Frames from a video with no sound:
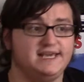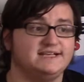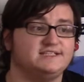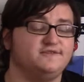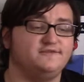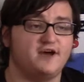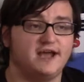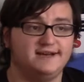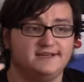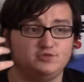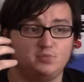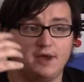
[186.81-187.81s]
He has to
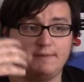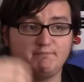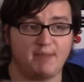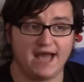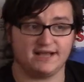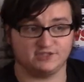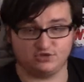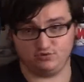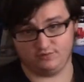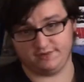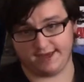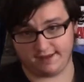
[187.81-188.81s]
find his way back
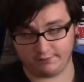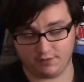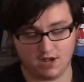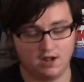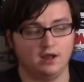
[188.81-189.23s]
to them